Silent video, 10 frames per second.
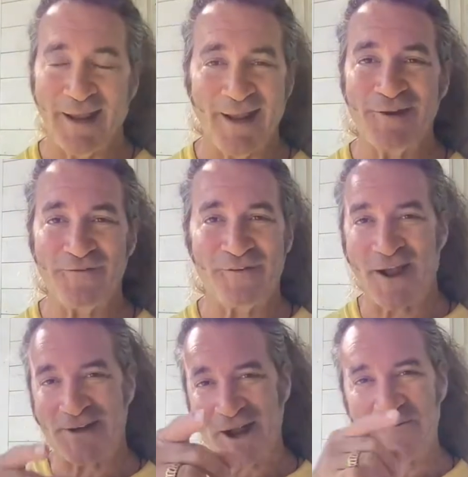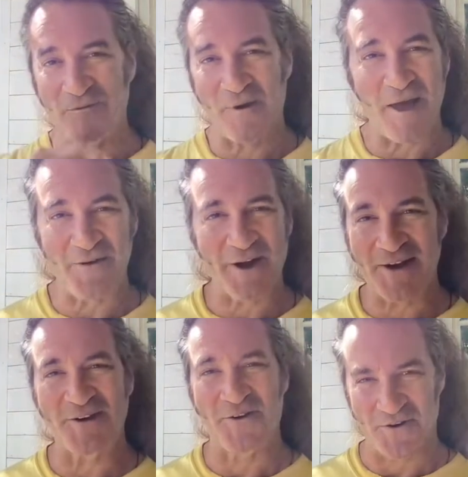In fact, I would rather
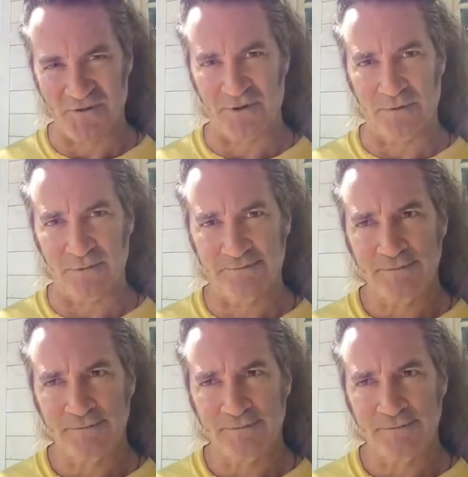get to know you,